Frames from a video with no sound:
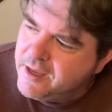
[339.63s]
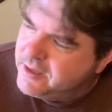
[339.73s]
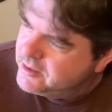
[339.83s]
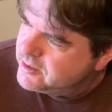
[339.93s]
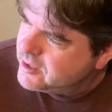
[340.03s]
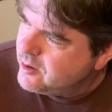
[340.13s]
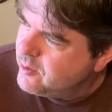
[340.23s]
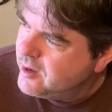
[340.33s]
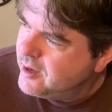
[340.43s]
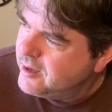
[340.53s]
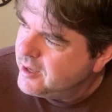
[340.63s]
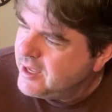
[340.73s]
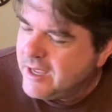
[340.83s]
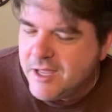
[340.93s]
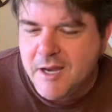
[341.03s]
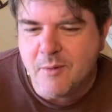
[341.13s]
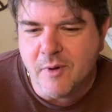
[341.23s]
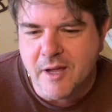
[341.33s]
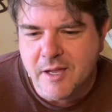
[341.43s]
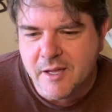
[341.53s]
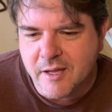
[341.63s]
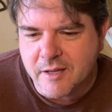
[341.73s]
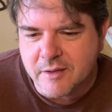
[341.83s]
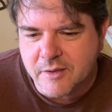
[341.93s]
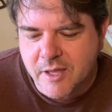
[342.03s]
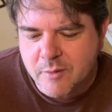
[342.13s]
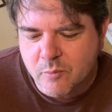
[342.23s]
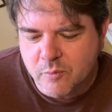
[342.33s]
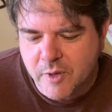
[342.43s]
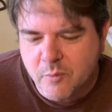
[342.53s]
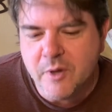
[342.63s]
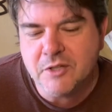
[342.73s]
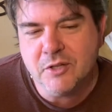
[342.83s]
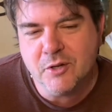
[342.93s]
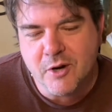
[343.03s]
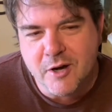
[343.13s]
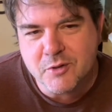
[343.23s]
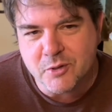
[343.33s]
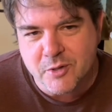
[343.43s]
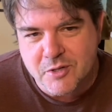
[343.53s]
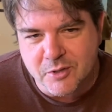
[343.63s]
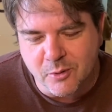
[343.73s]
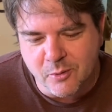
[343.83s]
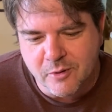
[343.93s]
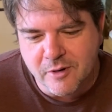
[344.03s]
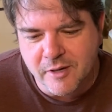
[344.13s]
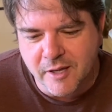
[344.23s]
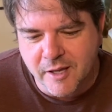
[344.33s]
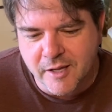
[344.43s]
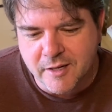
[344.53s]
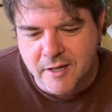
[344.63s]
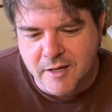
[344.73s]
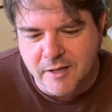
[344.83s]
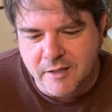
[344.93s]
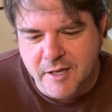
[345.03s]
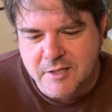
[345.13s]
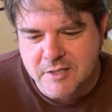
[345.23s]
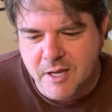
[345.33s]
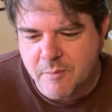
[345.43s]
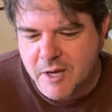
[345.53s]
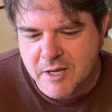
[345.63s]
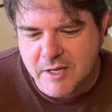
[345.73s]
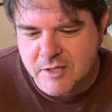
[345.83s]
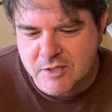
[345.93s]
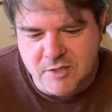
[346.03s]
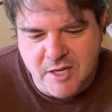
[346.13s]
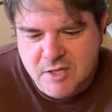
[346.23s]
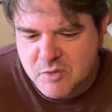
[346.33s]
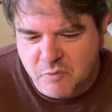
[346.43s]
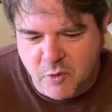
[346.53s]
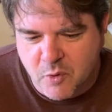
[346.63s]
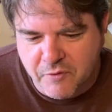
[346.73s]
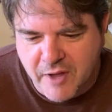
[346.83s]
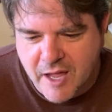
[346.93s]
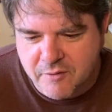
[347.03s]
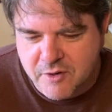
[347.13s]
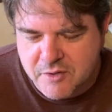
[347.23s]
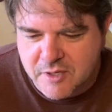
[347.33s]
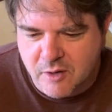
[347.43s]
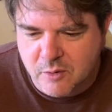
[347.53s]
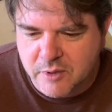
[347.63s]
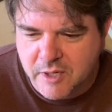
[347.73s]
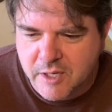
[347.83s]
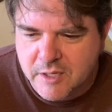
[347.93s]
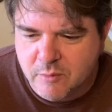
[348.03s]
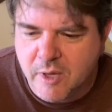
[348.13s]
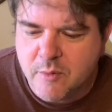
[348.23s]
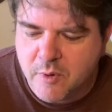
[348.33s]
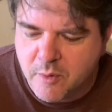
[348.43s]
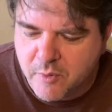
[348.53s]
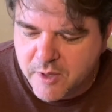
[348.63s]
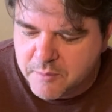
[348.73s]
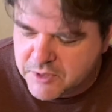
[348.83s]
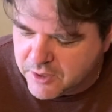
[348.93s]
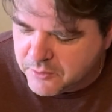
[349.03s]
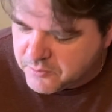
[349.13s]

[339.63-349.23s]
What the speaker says: So anyway, they went to the grocery store, and like I say, my cousin, he's 4 or 5 years old, and he went with him too.